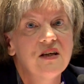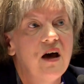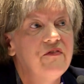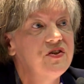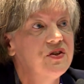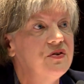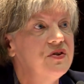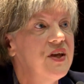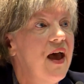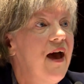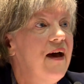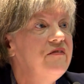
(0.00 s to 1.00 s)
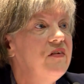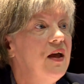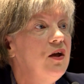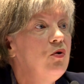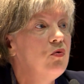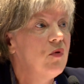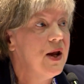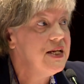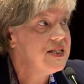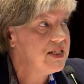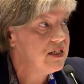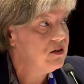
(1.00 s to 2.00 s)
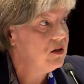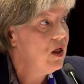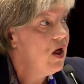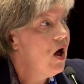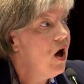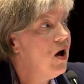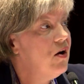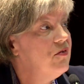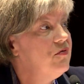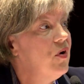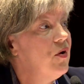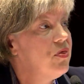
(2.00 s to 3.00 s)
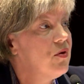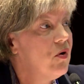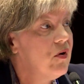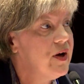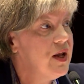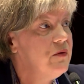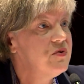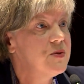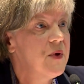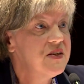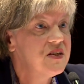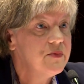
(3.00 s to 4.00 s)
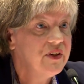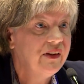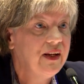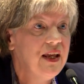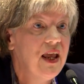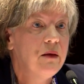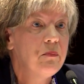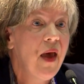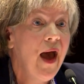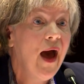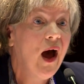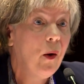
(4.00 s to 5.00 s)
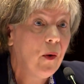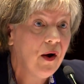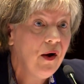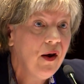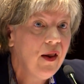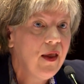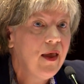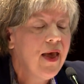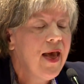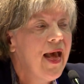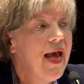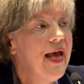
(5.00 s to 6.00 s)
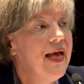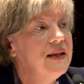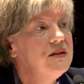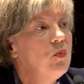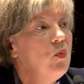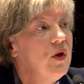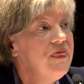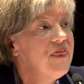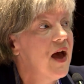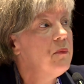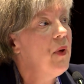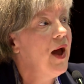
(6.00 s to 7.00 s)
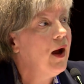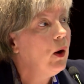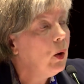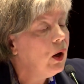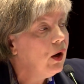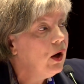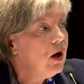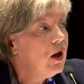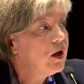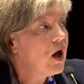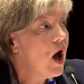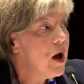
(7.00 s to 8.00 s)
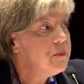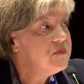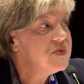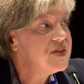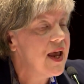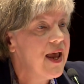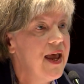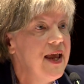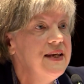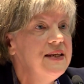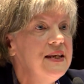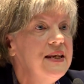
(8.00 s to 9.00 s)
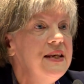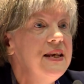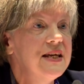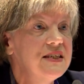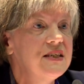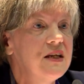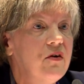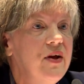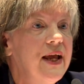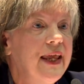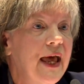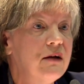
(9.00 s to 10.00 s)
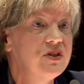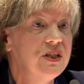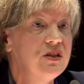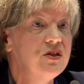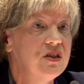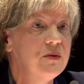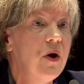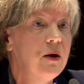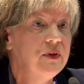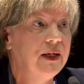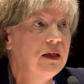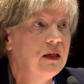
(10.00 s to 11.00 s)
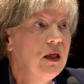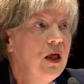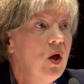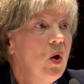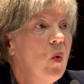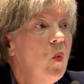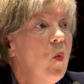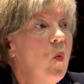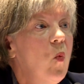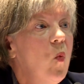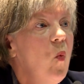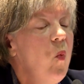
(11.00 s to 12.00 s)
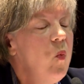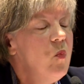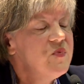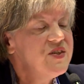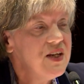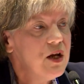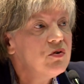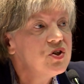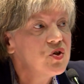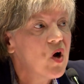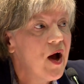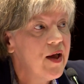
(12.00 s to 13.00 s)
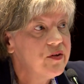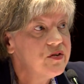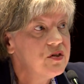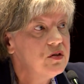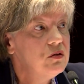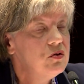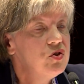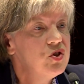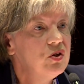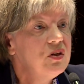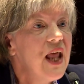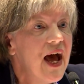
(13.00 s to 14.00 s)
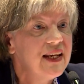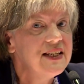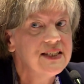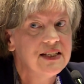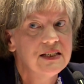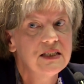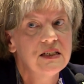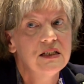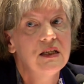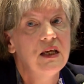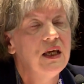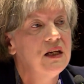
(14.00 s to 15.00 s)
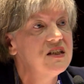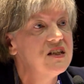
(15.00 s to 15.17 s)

officers have a great deal of authority, responsibility, and power. And with that power comes a necessary accounting to the public. Secret trials should not exist in a